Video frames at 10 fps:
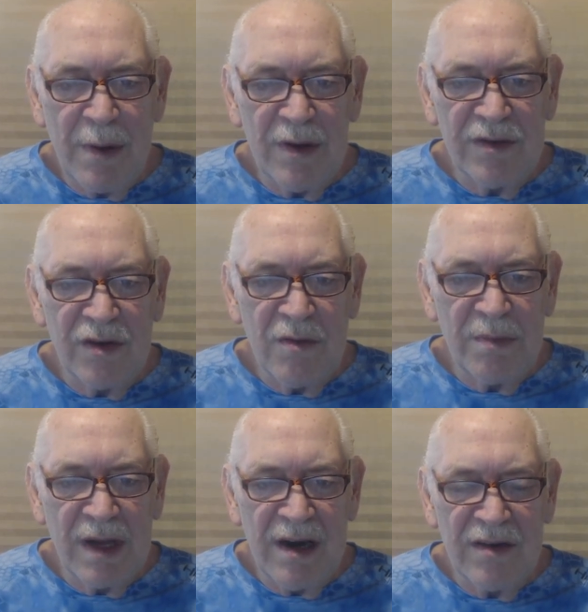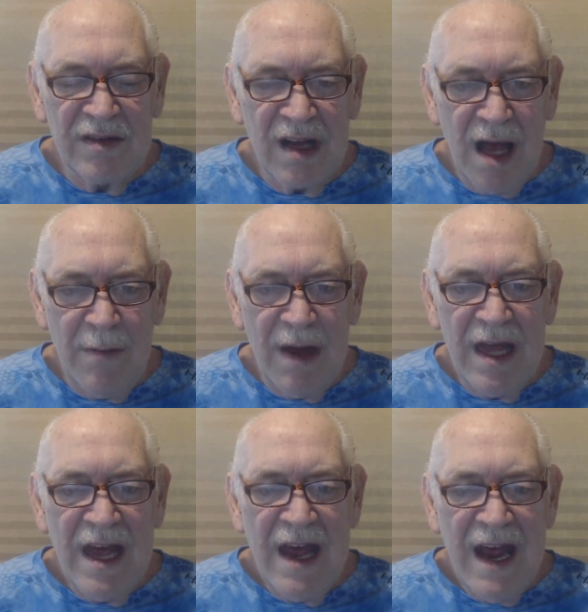Personal Players Club
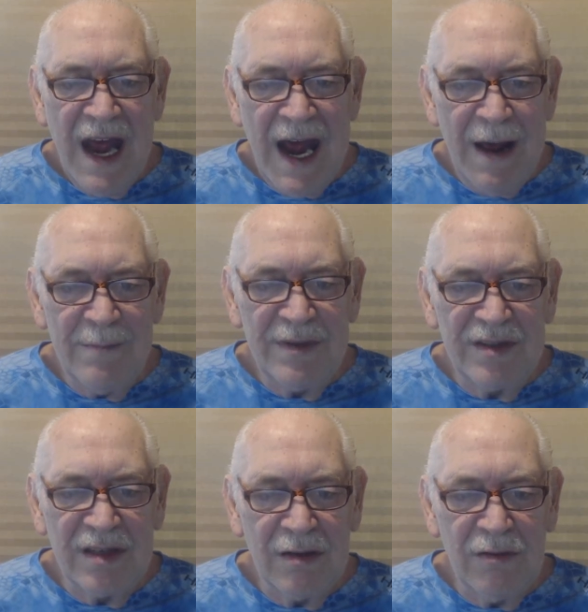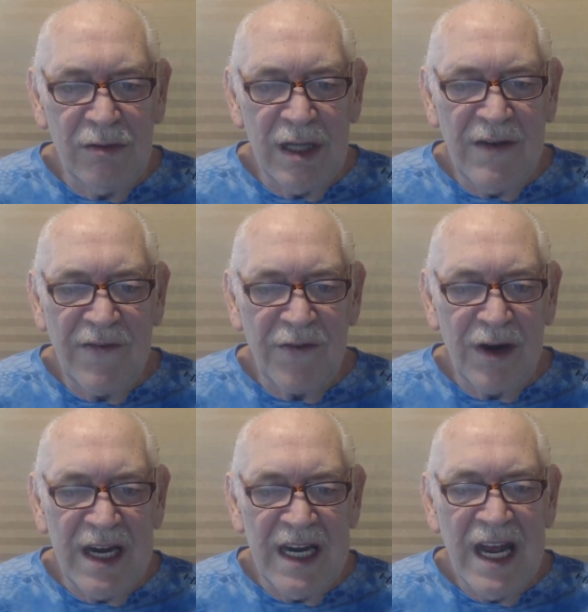absolutely
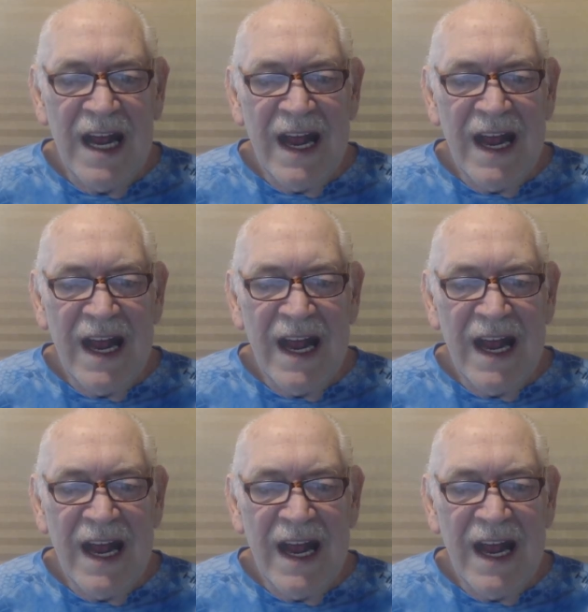free,